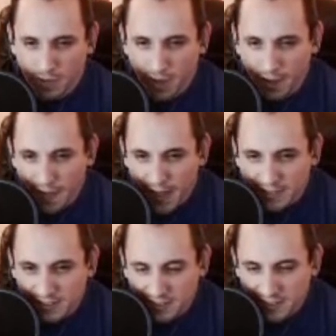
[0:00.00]
And
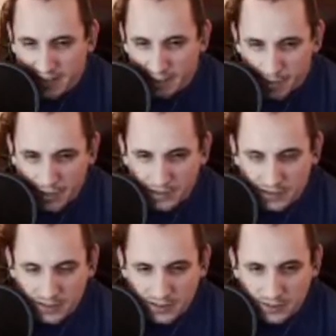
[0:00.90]
that's the second
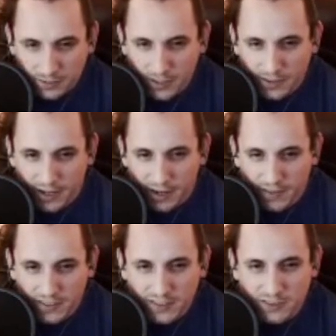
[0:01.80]
best right there.
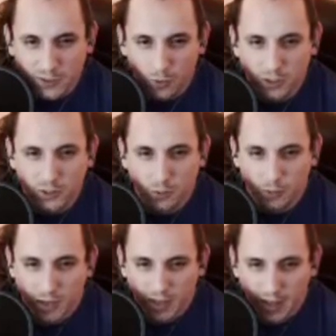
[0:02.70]
This is the worst one
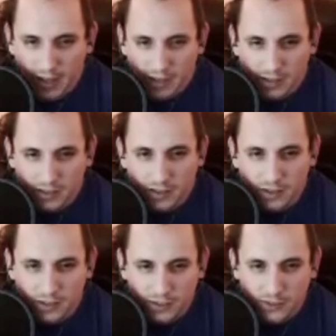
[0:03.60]
we can get,
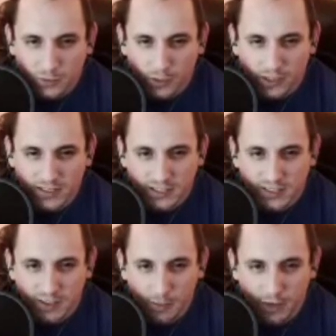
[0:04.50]
is where he sits
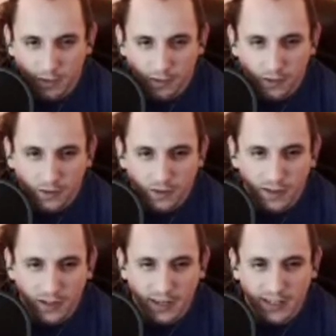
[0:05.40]
in the middle
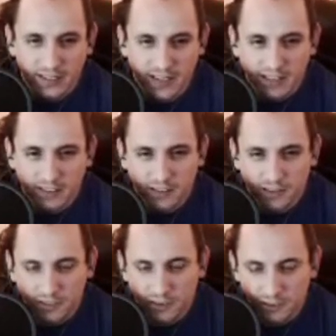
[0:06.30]
and attacks us.